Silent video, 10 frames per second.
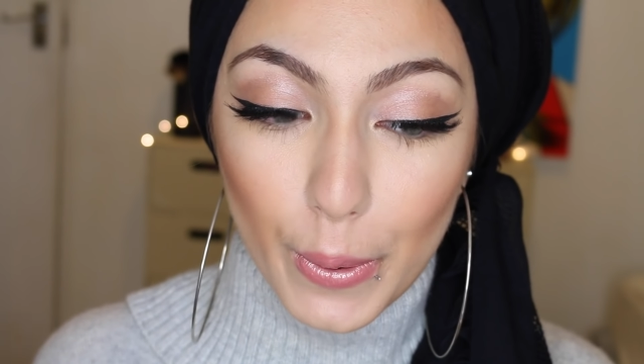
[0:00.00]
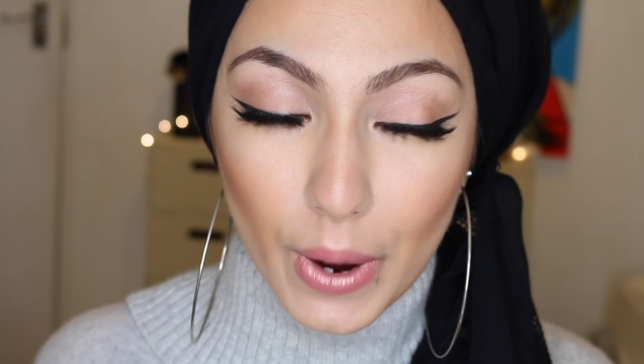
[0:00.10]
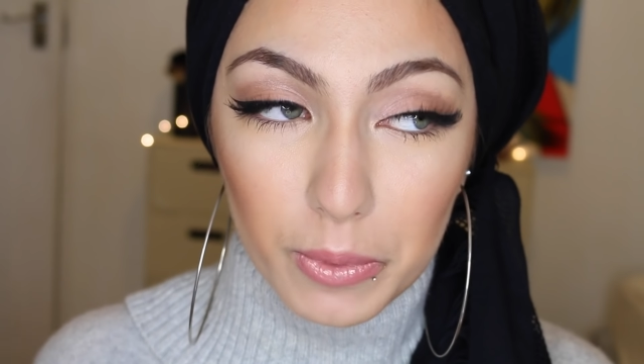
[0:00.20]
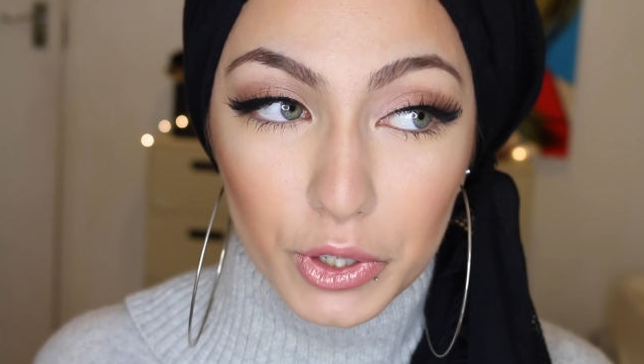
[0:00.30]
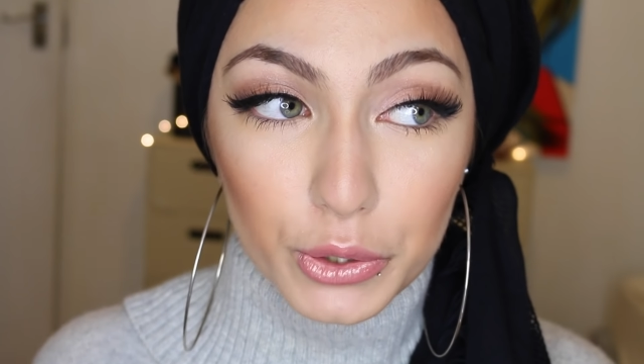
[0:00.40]

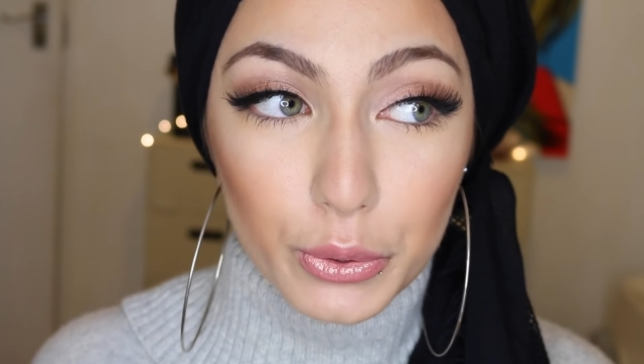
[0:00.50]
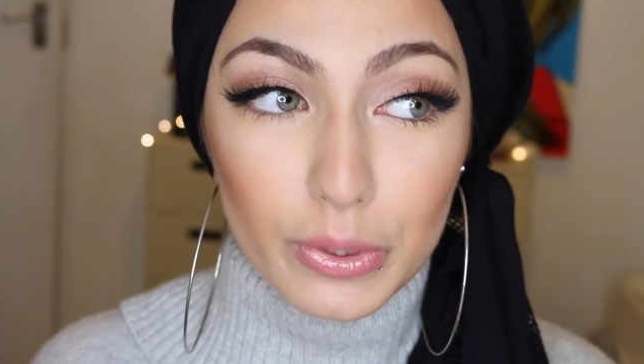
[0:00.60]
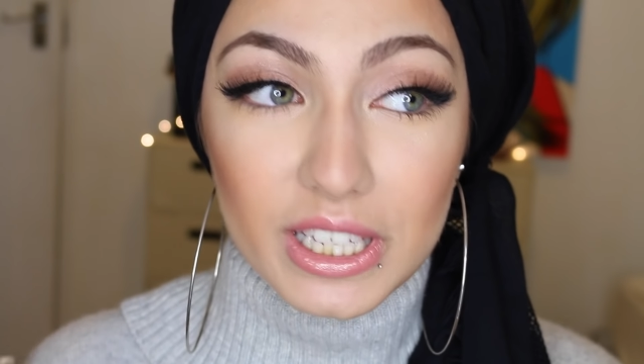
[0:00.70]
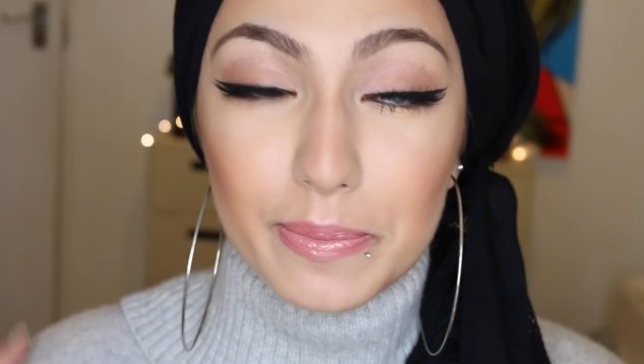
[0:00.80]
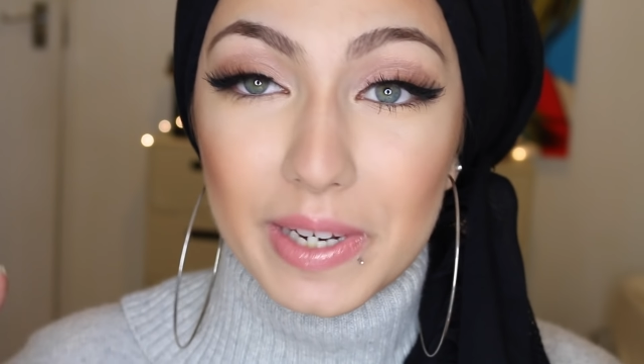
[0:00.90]
I'm gonna
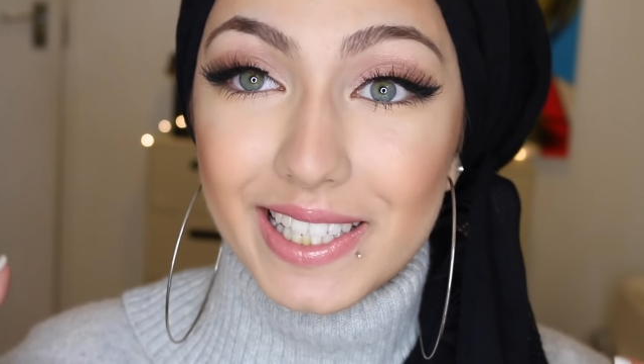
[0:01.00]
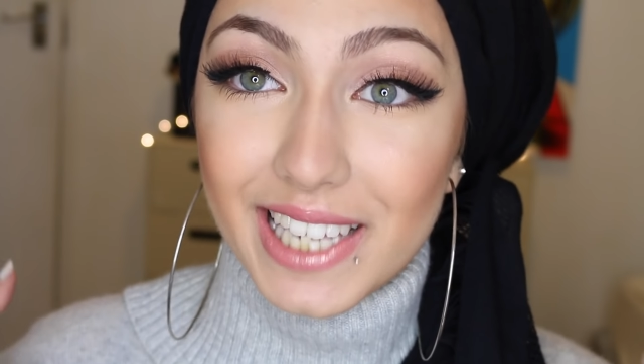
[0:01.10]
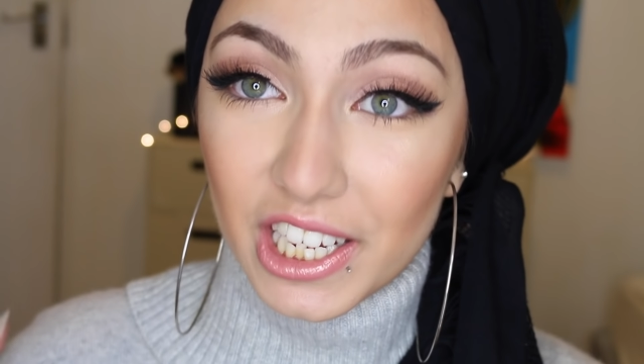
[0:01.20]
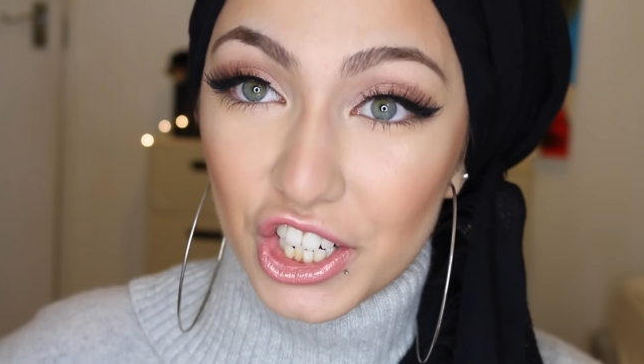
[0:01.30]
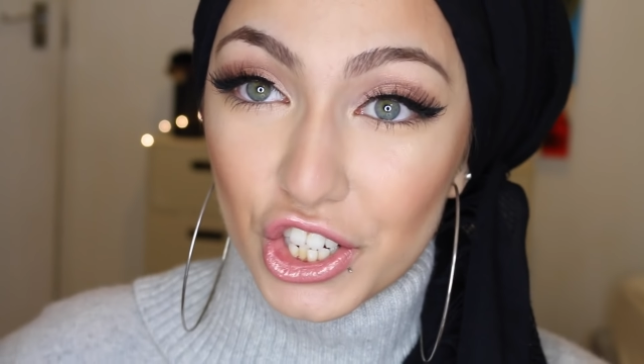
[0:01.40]
call this my
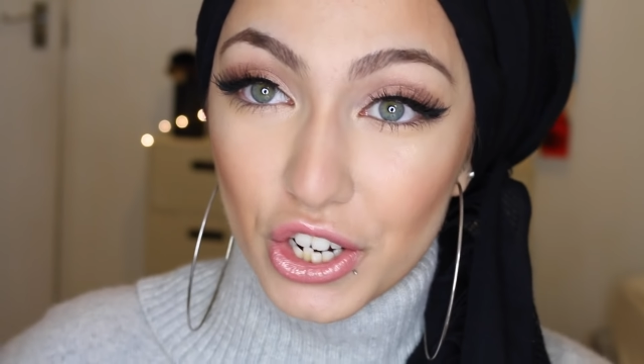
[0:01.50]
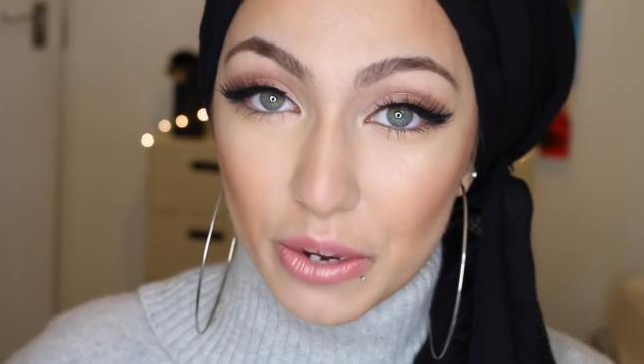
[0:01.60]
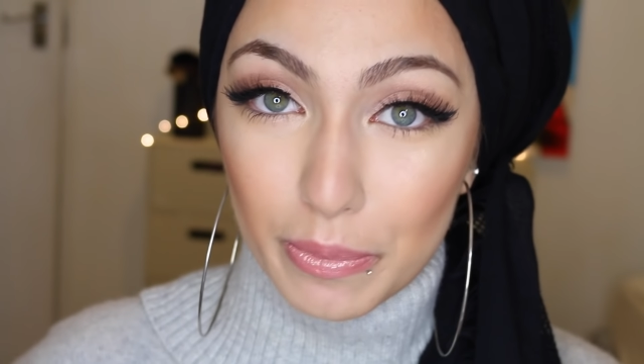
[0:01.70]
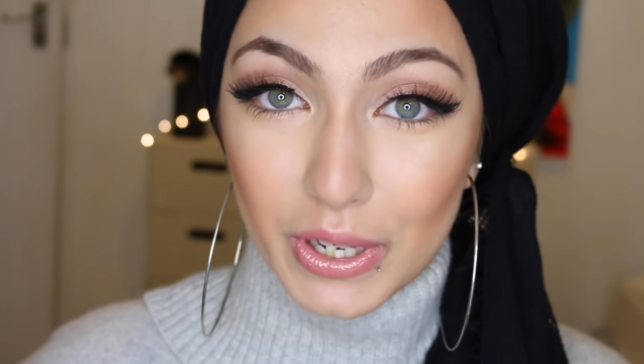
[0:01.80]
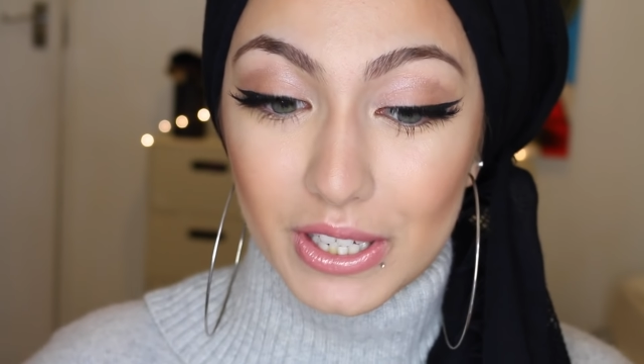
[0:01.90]
signature
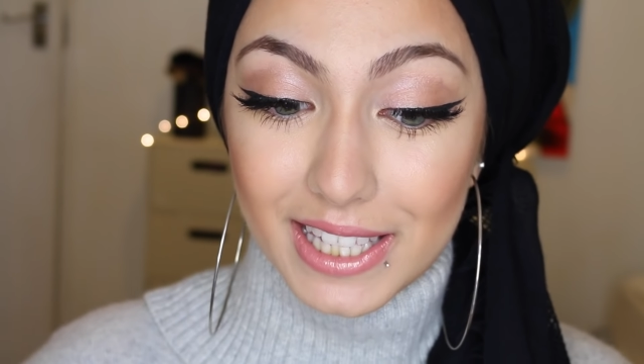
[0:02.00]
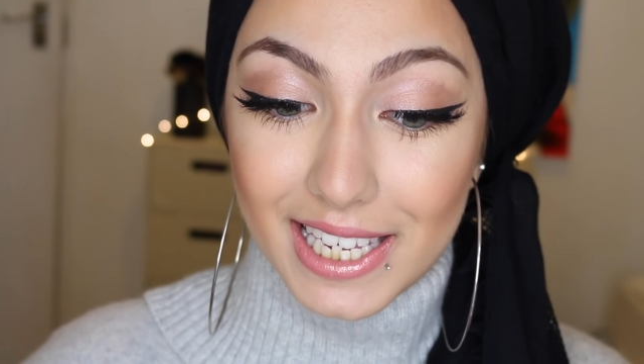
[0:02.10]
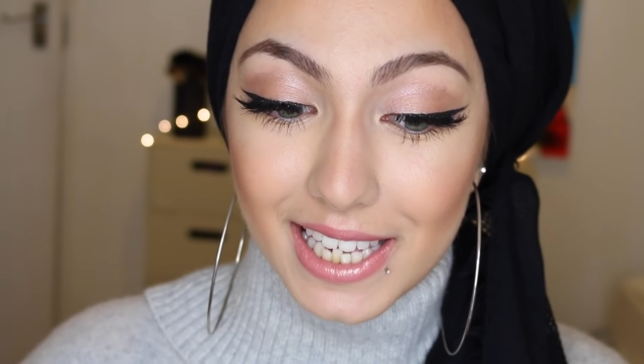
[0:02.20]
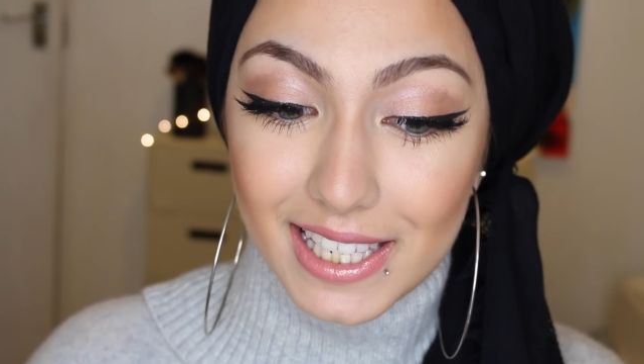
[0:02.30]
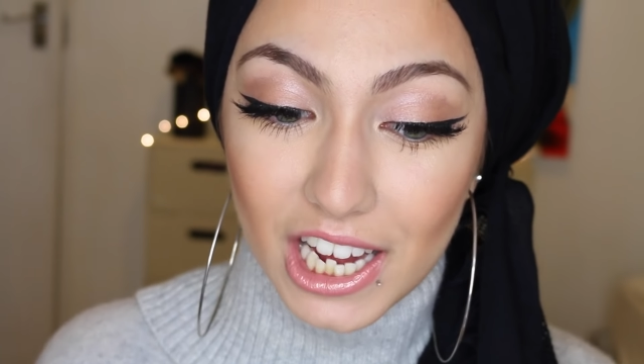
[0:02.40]
look because
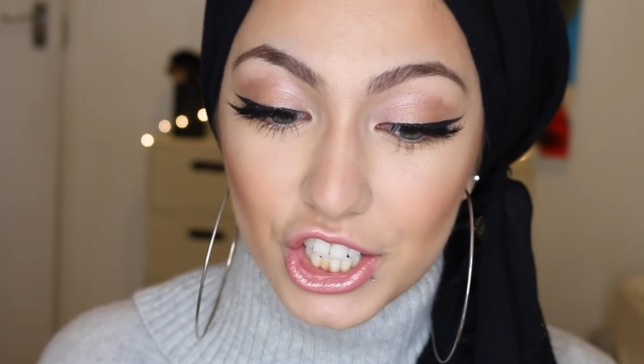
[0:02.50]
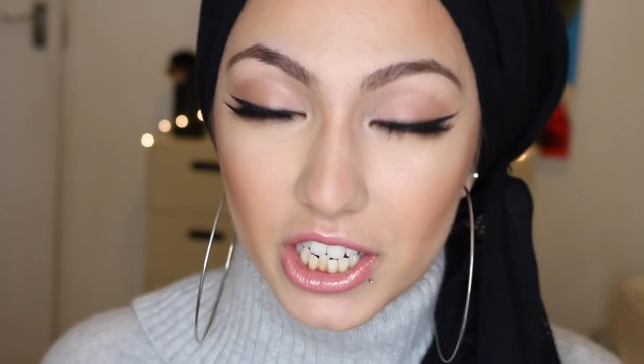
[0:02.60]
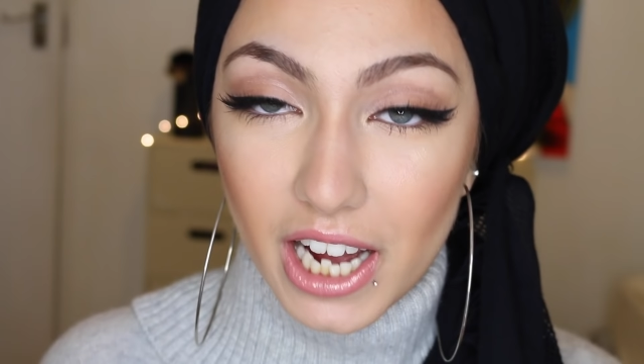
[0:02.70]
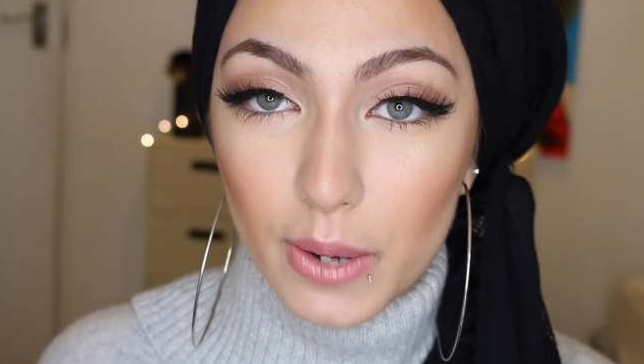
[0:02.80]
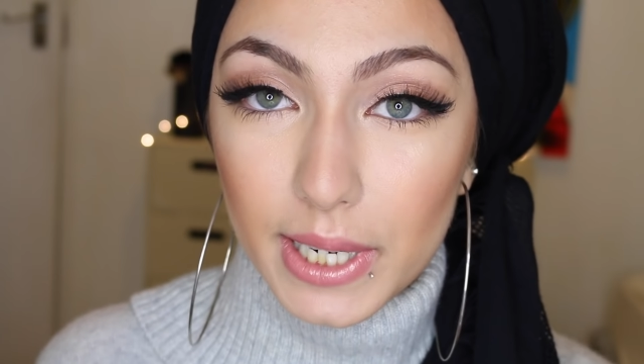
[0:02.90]
this is
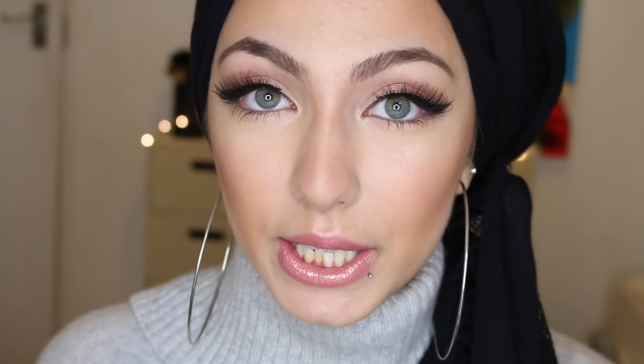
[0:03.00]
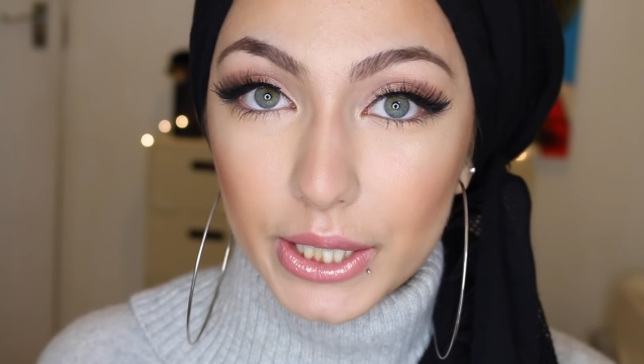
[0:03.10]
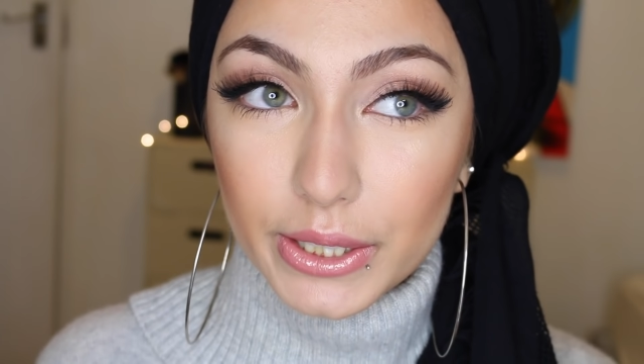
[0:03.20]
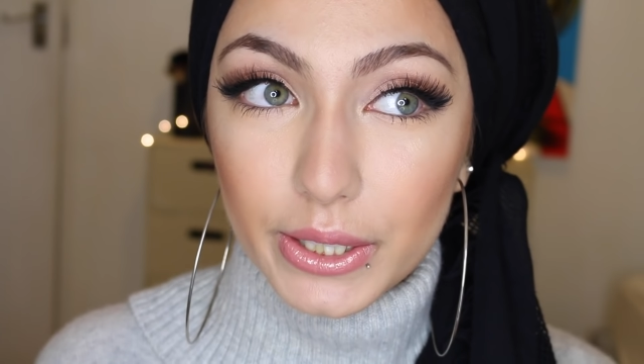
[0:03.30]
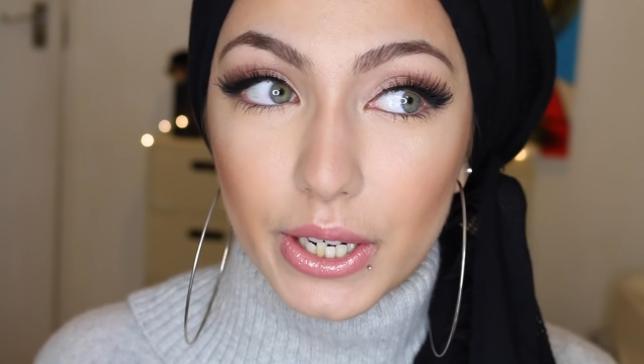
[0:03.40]
actually how I look